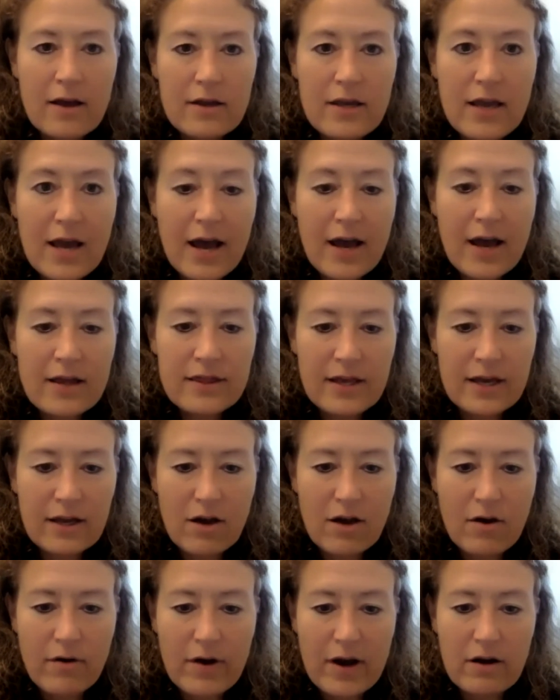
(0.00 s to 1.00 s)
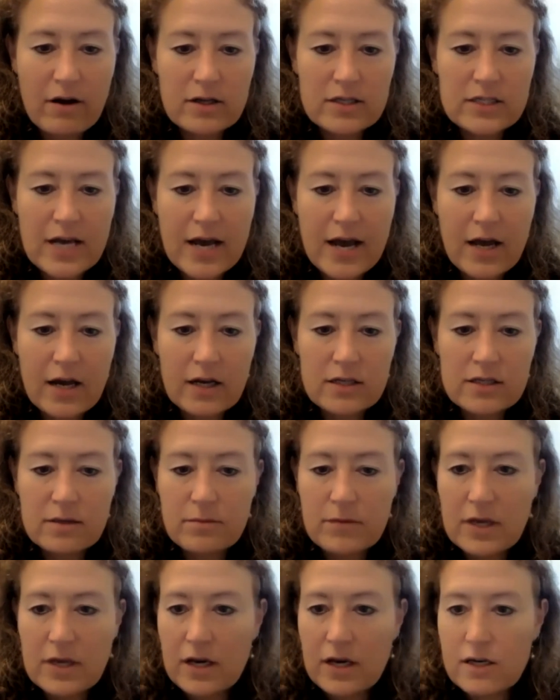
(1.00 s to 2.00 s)
Yeah, I think, oh, Aaron's adding
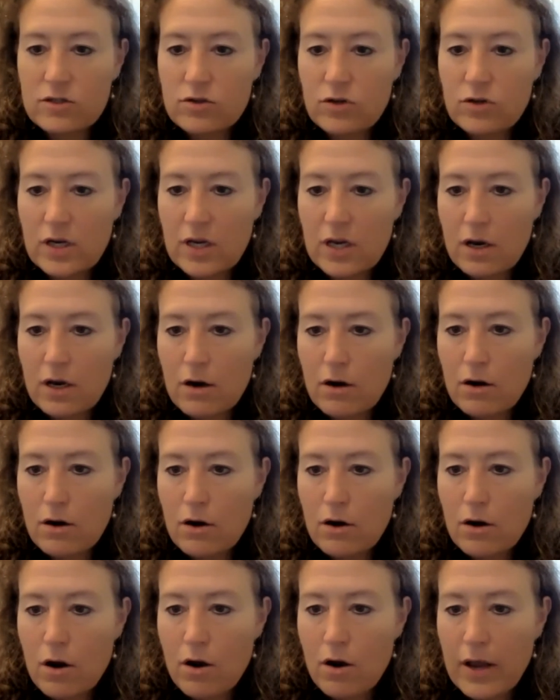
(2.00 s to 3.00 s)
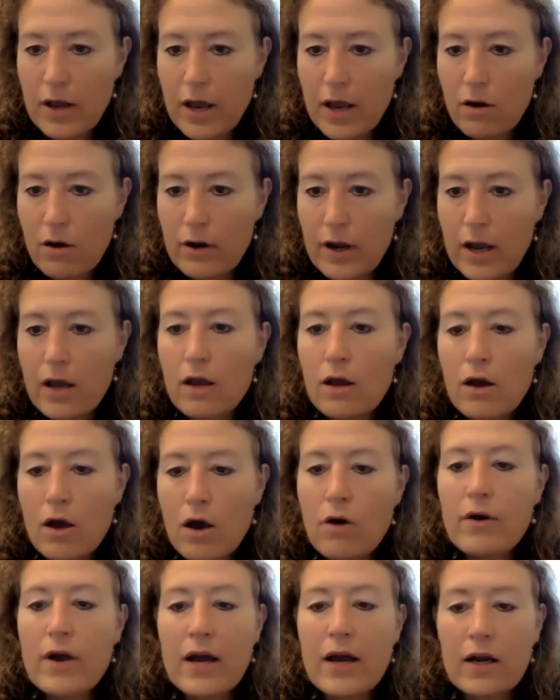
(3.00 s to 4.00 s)
something extra here. Oh yeah, okay.
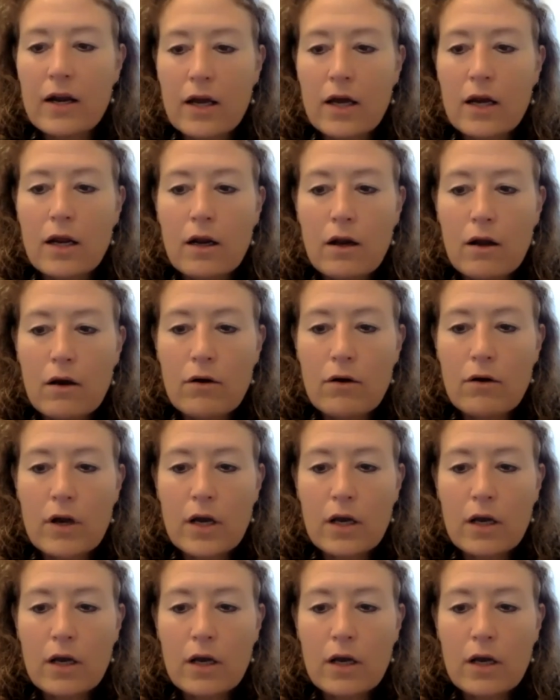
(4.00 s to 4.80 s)
Oh, got it, okay.